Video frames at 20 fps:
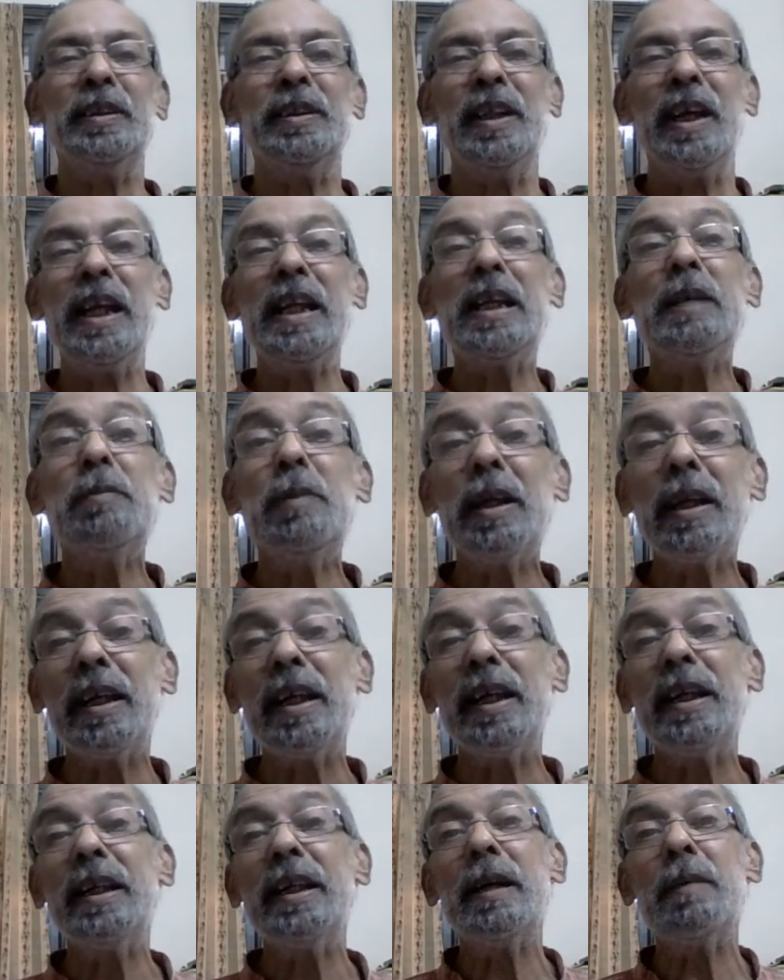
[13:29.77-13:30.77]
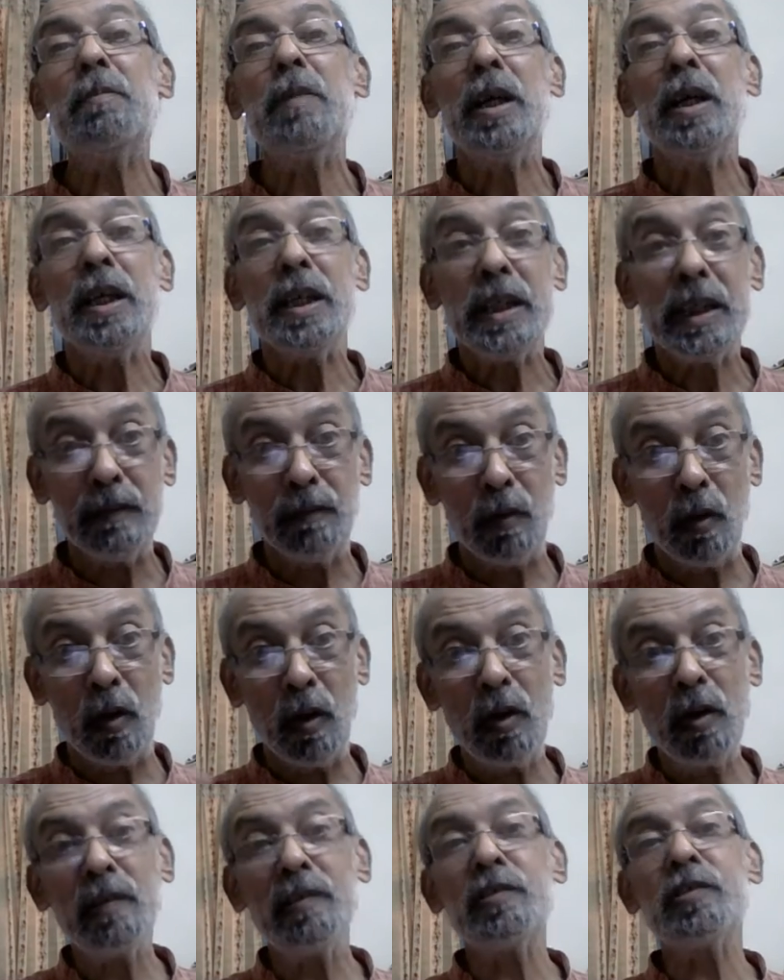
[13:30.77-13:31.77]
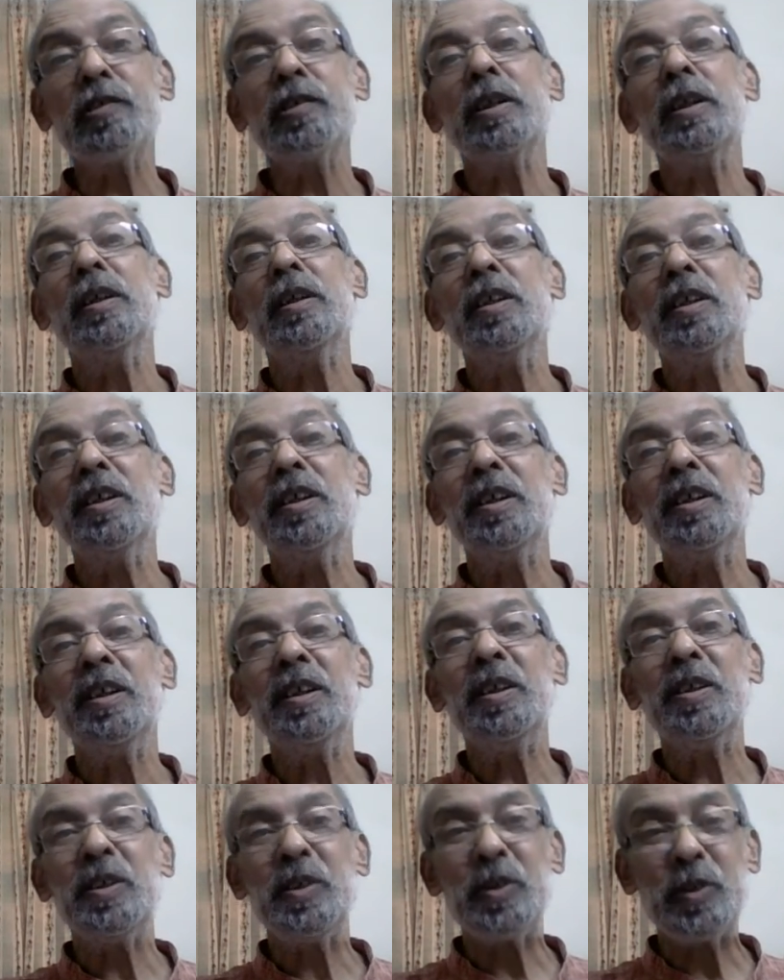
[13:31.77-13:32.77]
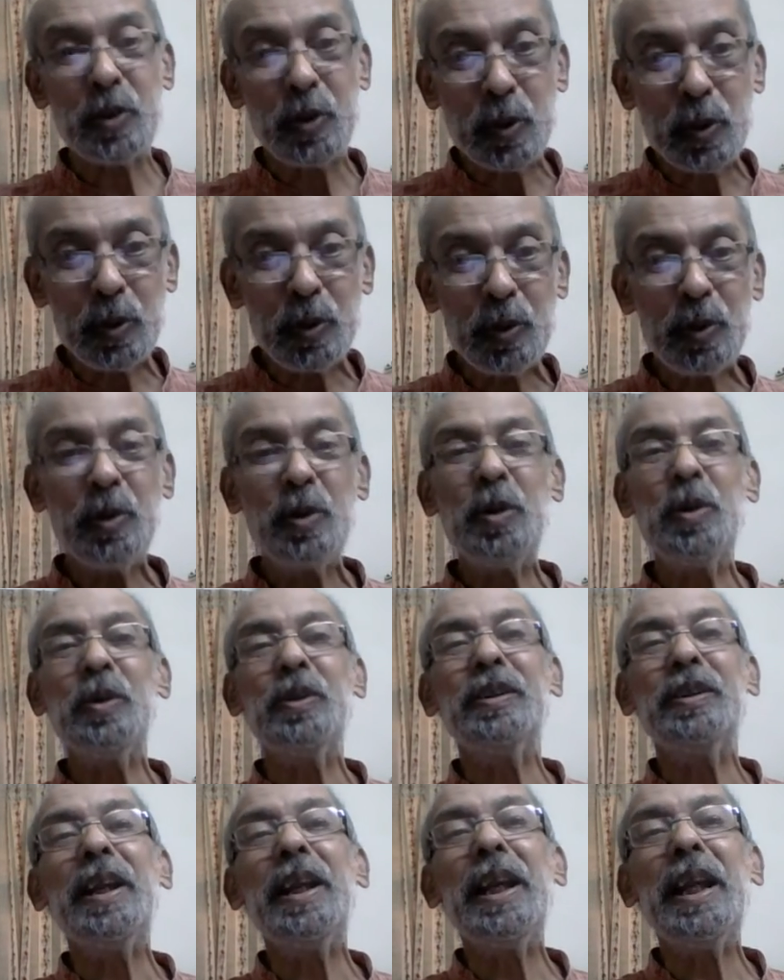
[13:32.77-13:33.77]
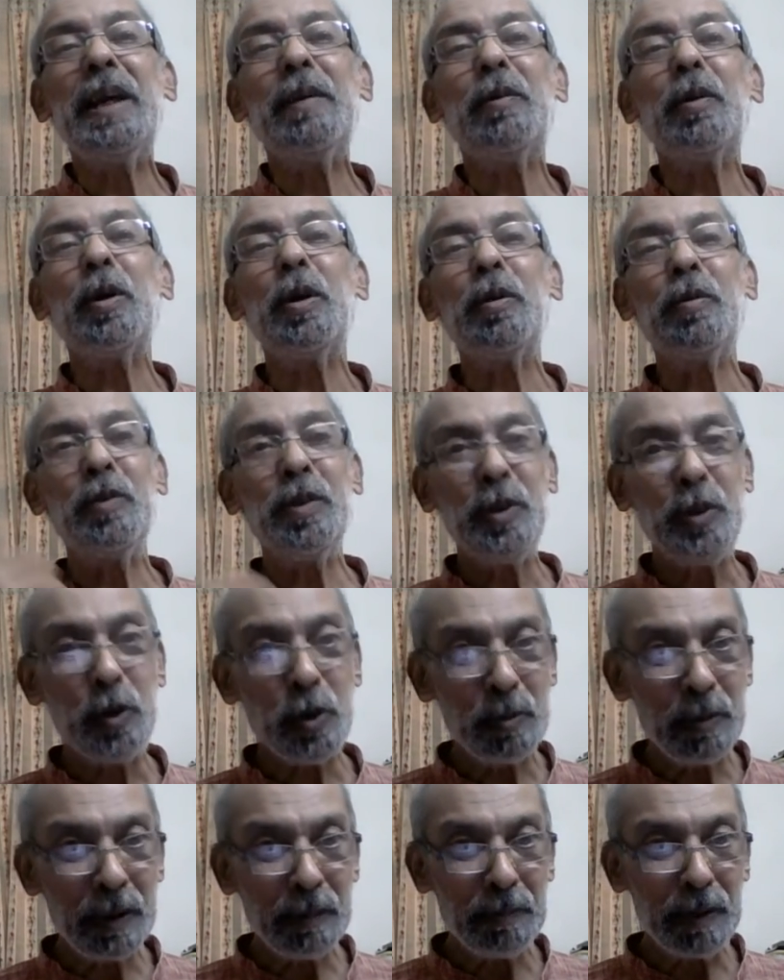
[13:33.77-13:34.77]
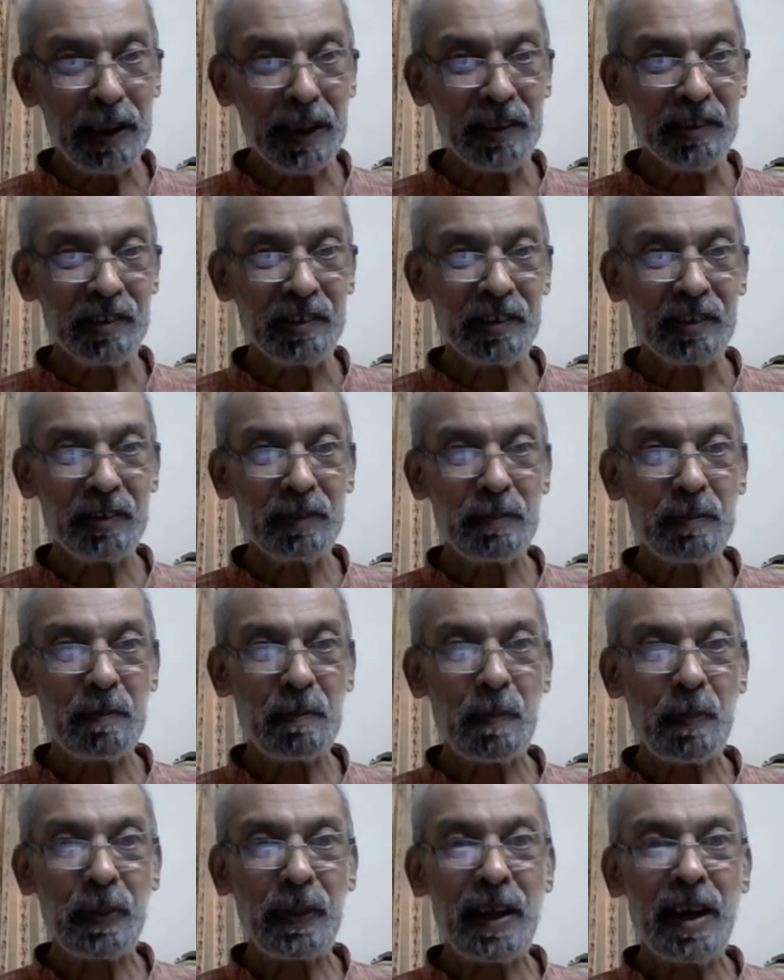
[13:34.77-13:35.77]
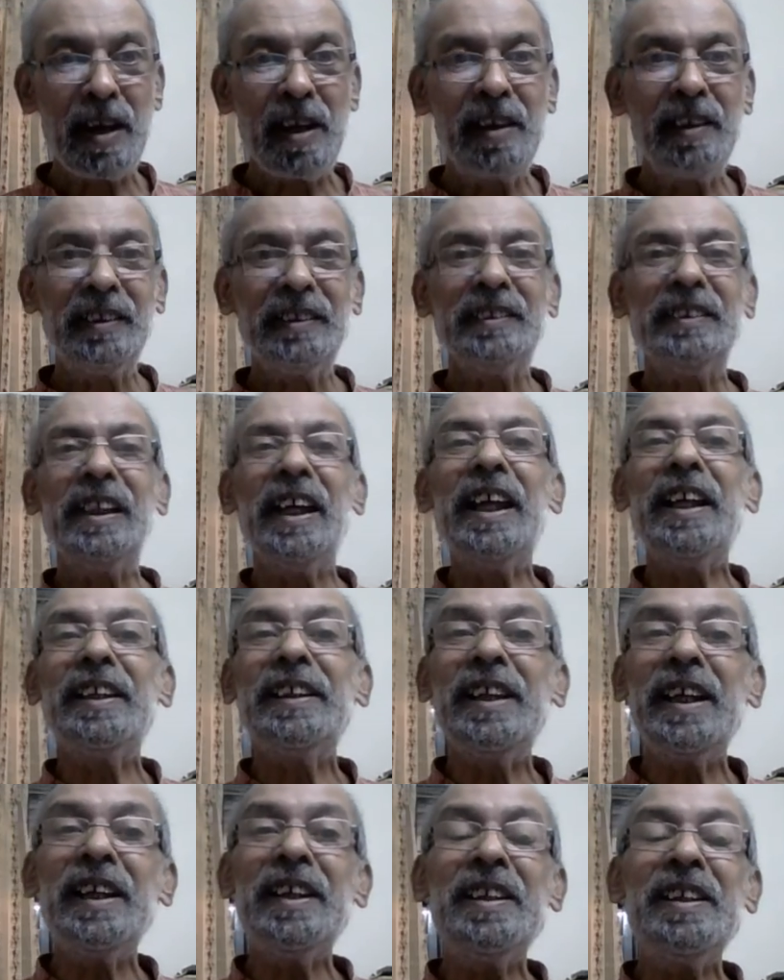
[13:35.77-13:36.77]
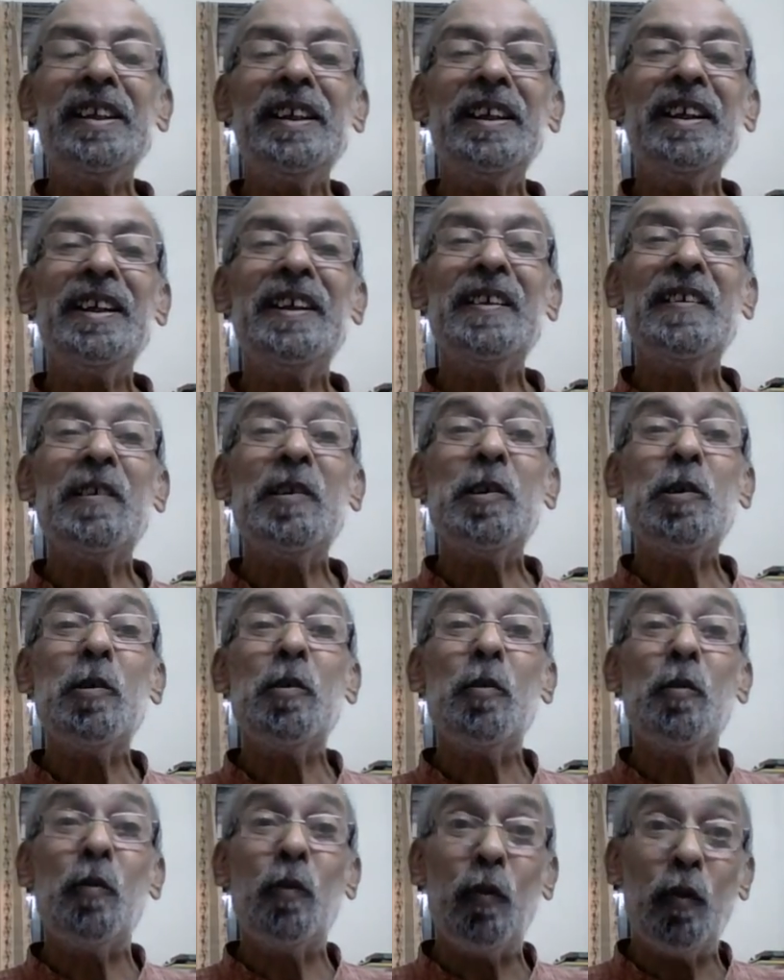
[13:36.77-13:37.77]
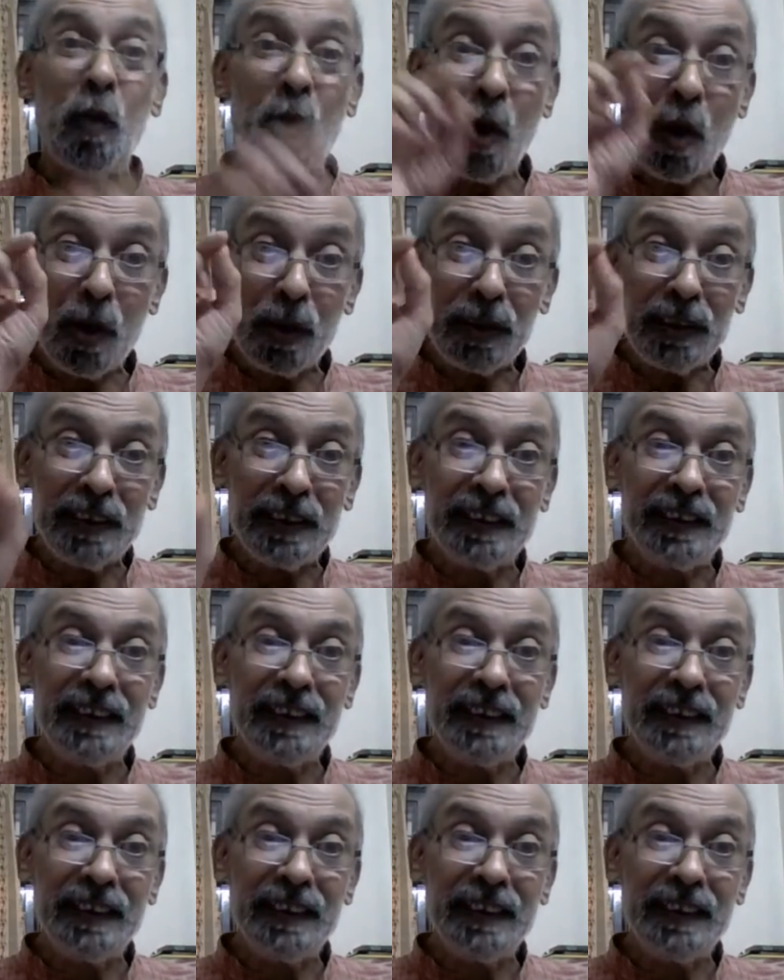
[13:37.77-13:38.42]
animal kingdom evolves to the level of human beings. And then for